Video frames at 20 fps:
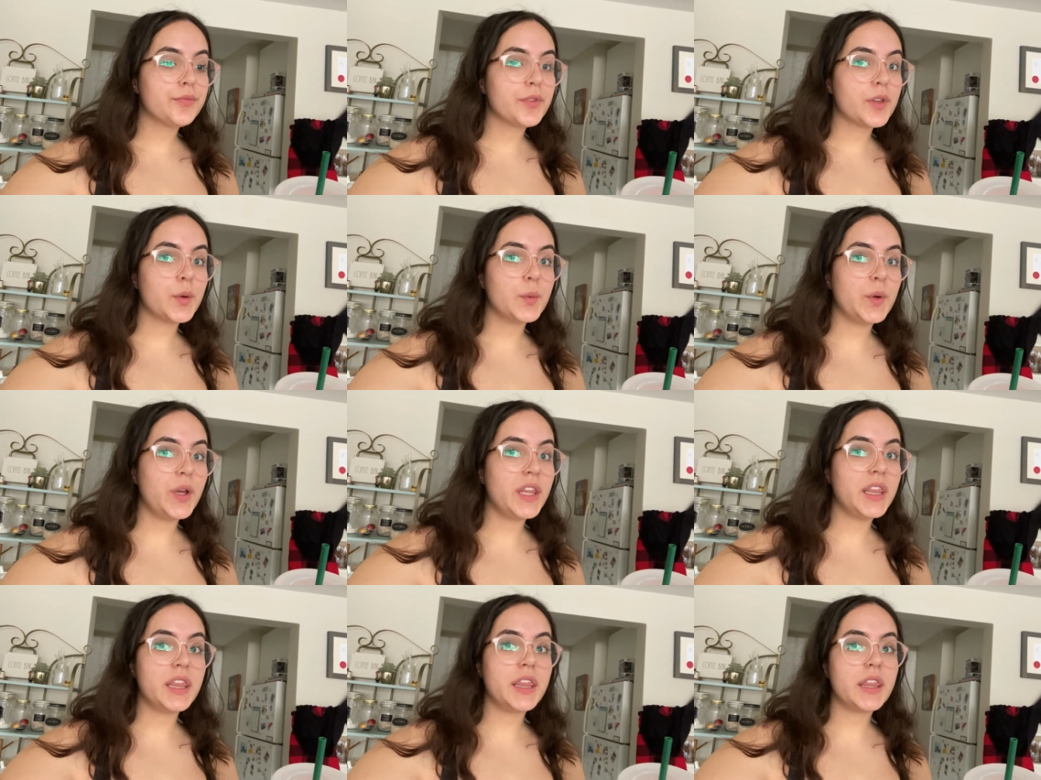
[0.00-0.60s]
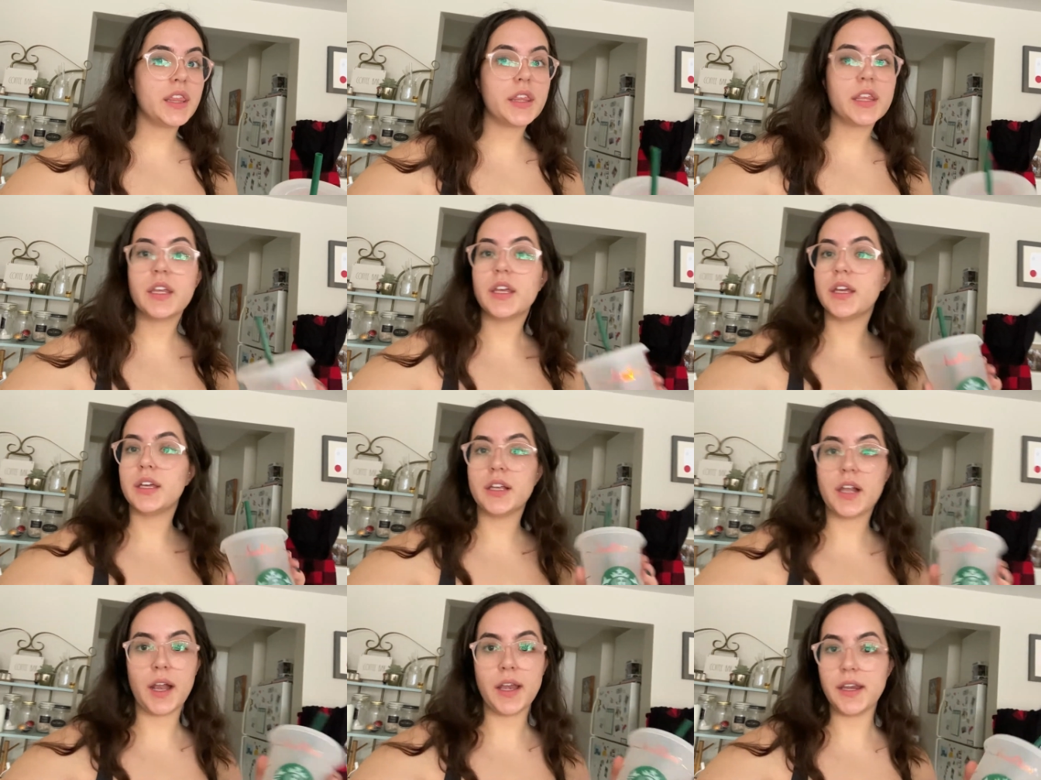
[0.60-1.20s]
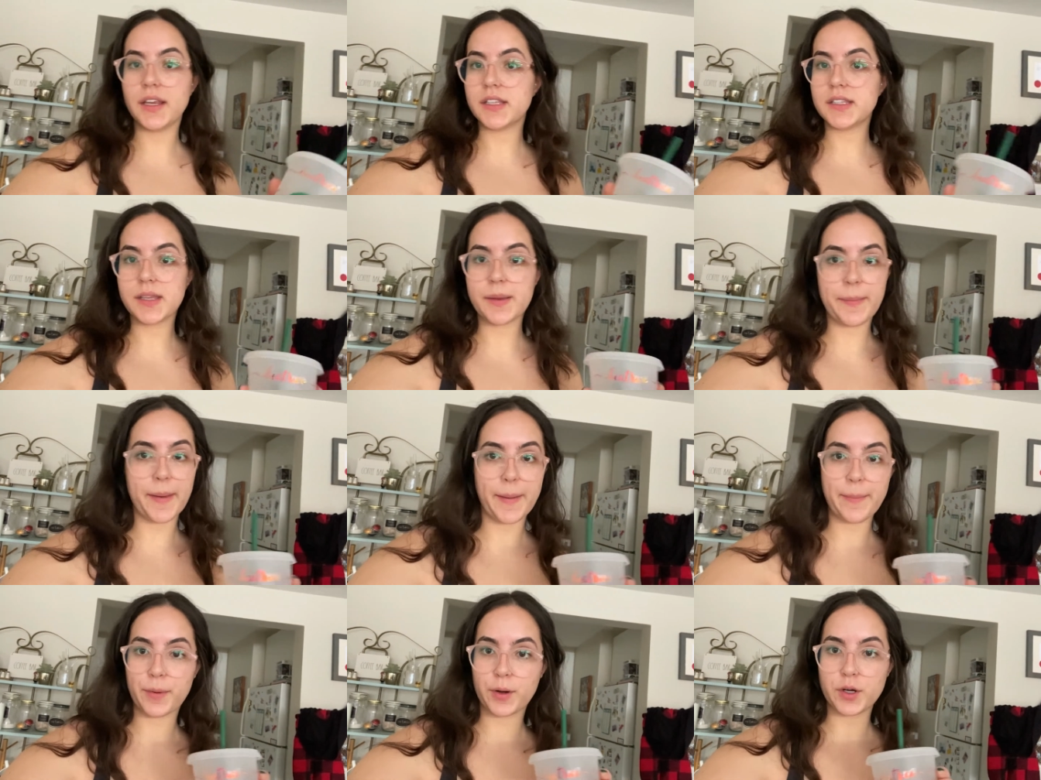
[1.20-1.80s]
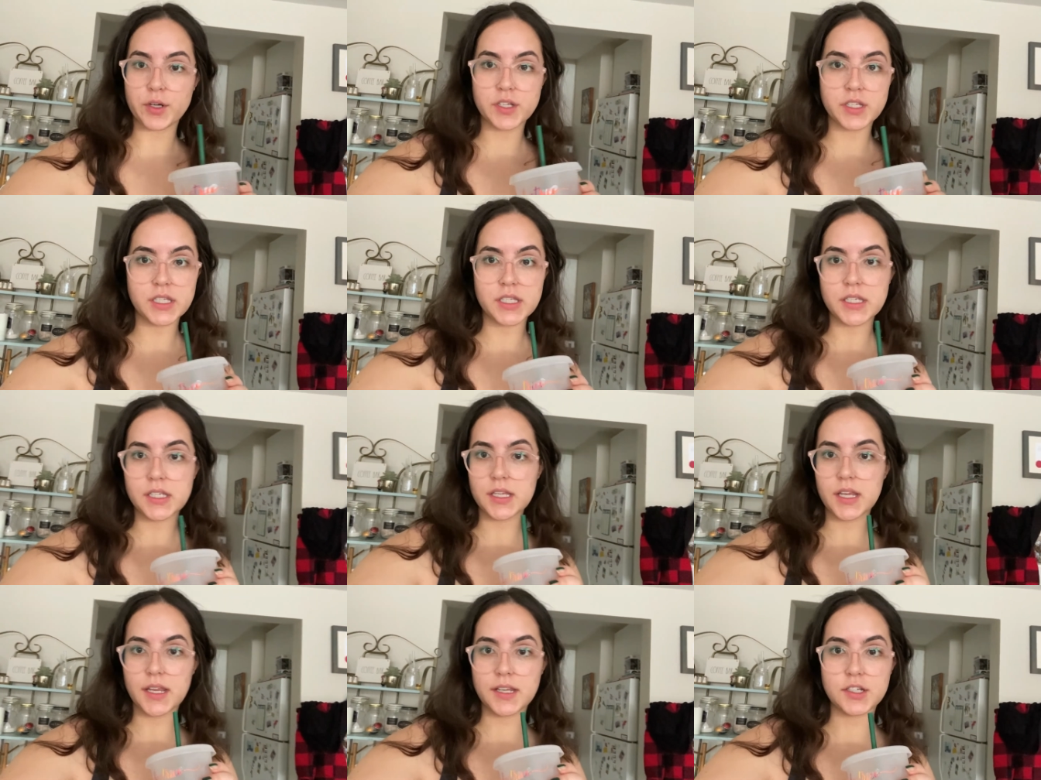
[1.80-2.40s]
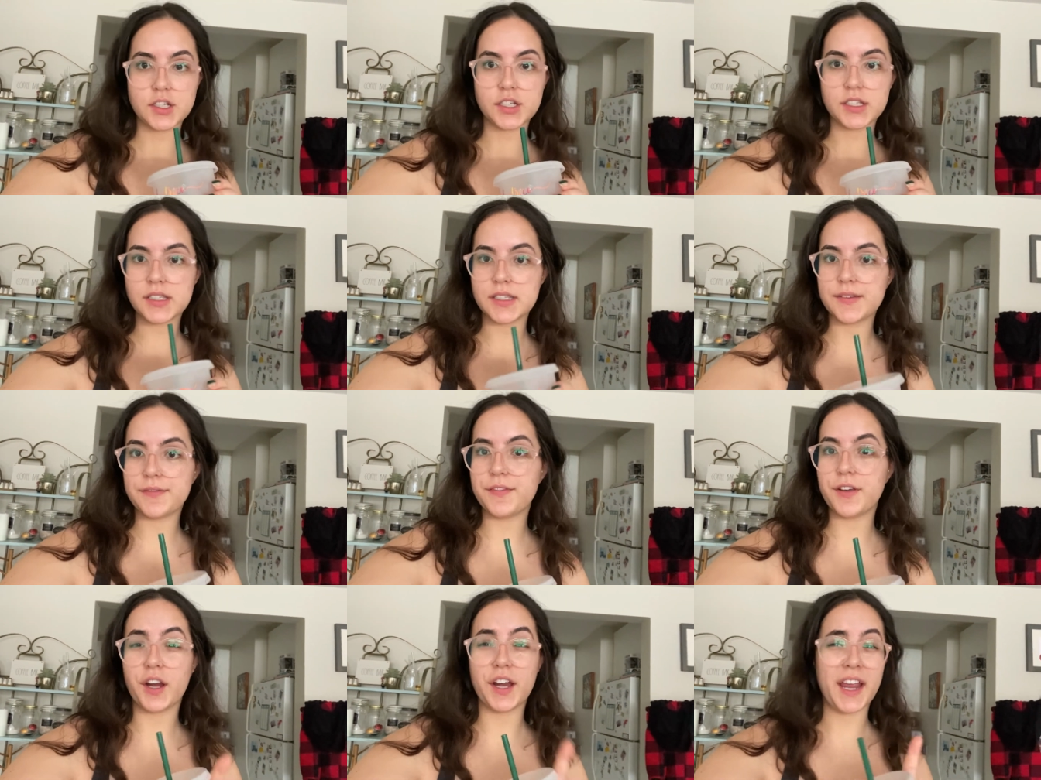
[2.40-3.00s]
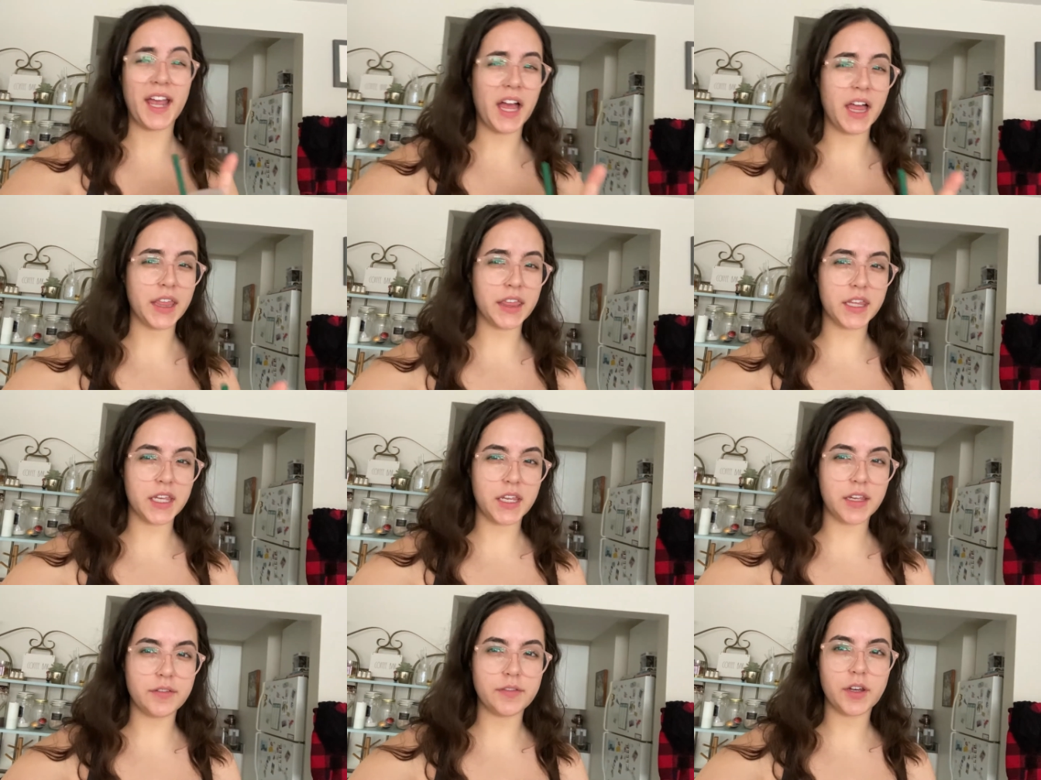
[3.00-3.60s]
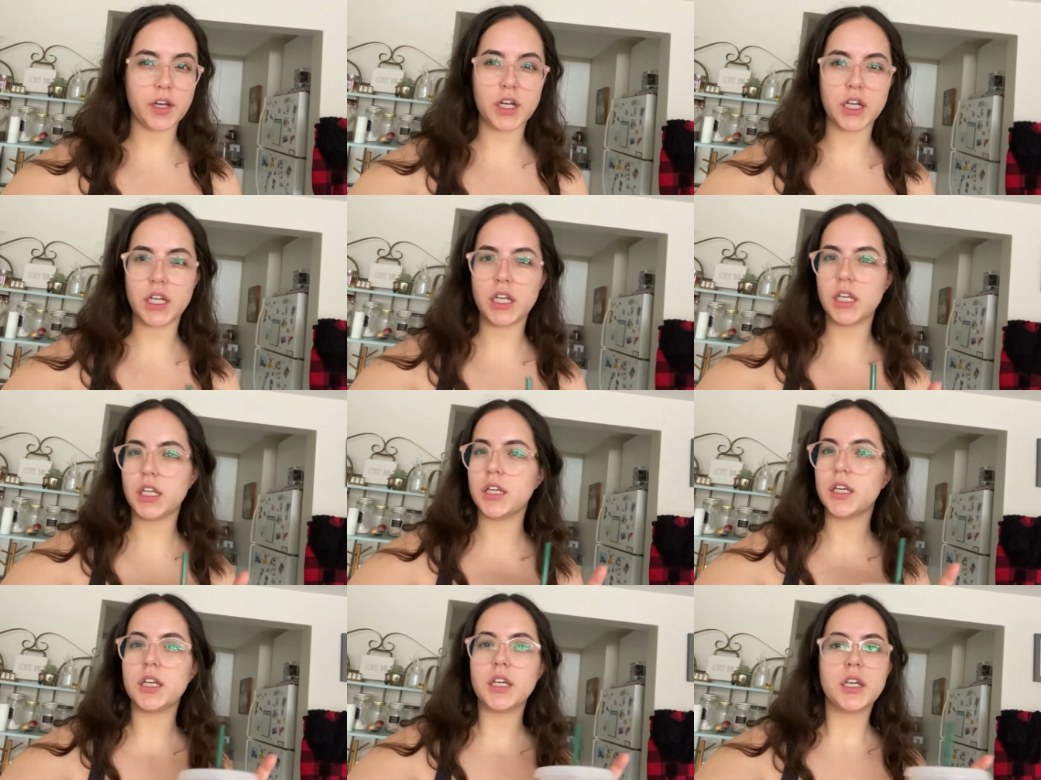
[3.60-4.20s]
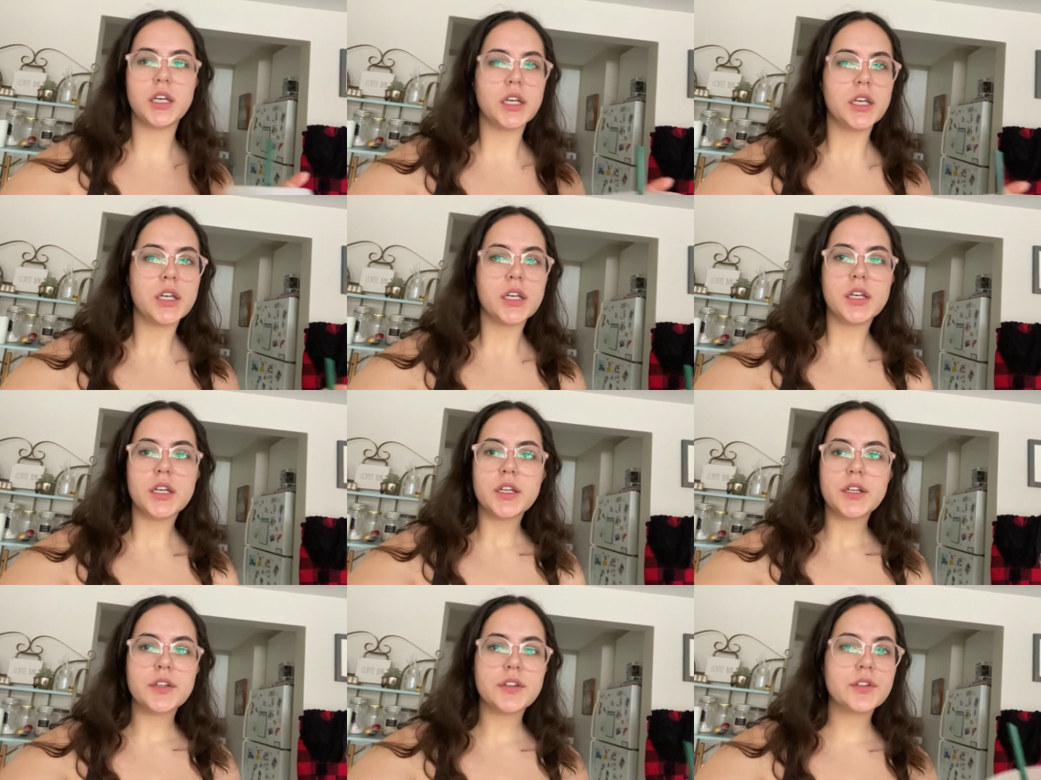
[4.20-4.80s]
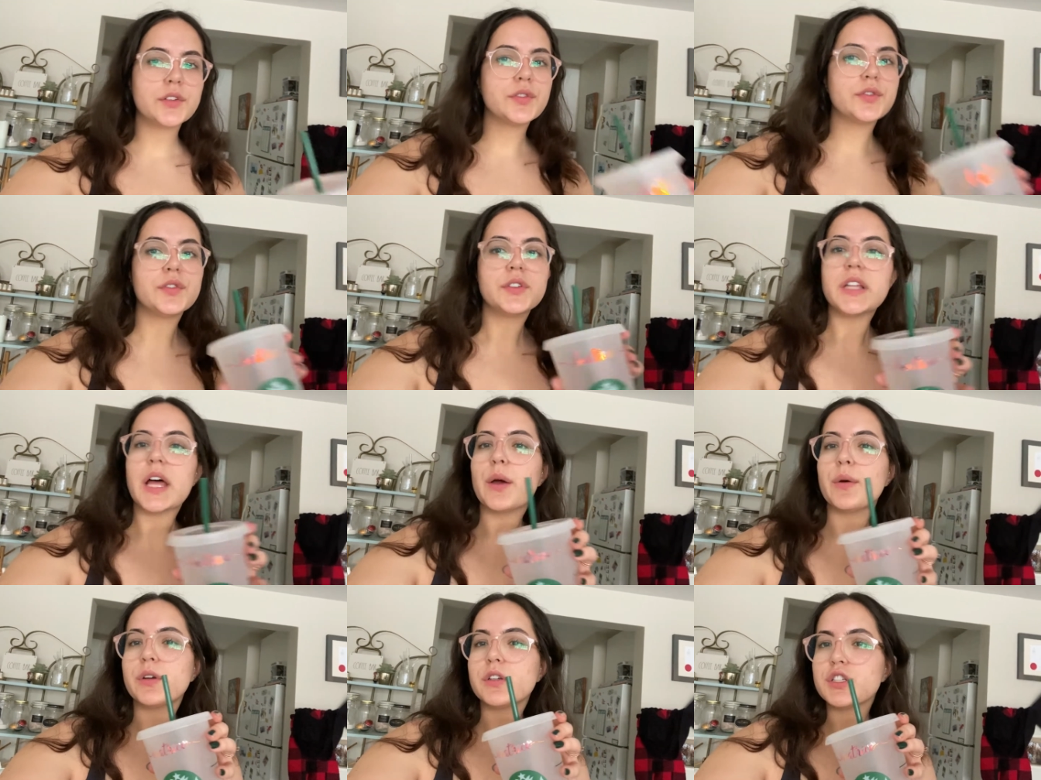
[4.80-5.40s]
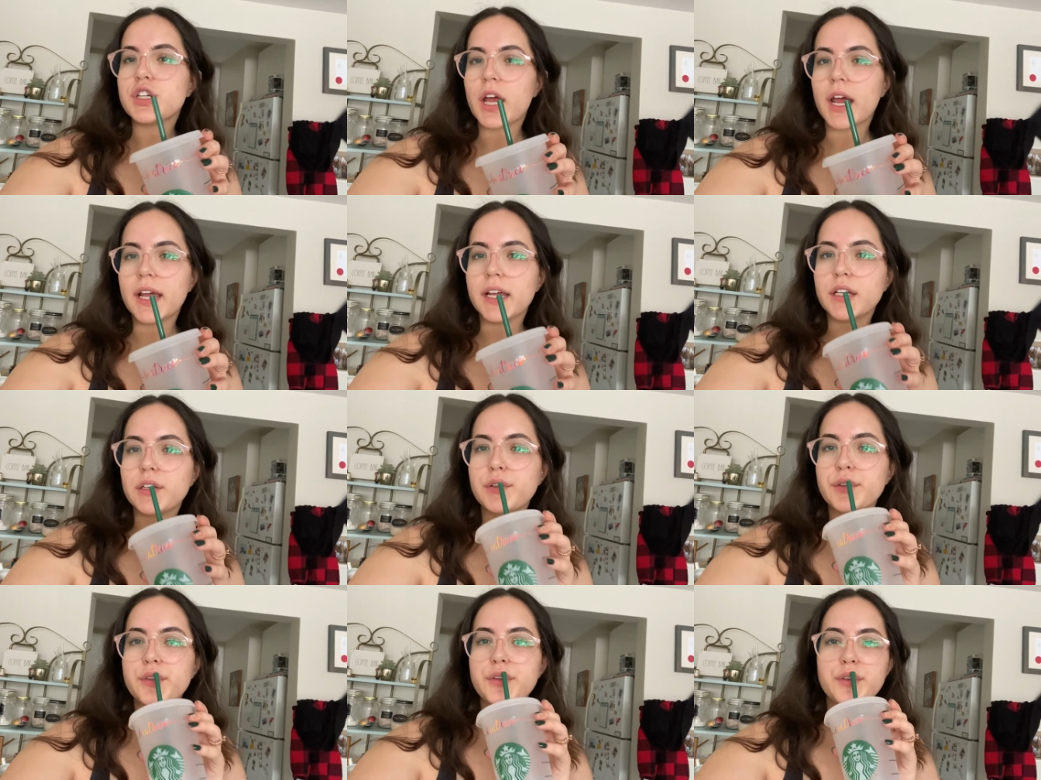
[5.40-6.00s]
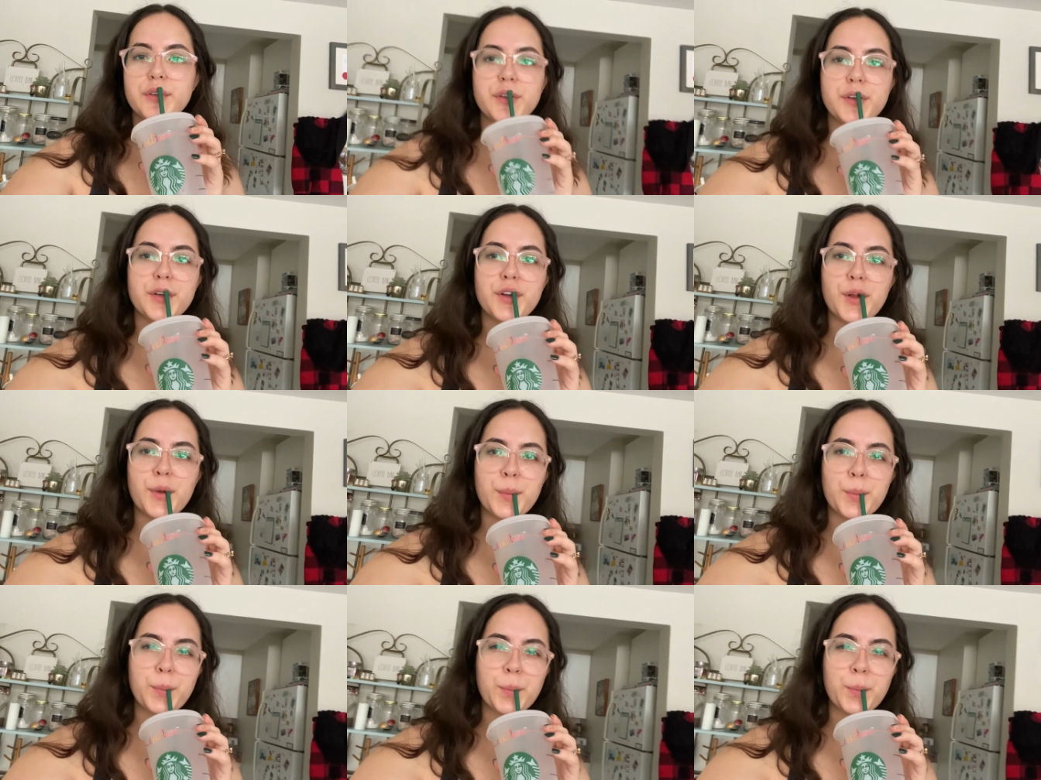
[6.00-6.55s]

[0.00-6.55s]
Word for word: with onions and peppers and just very healthy, very flower child, you know?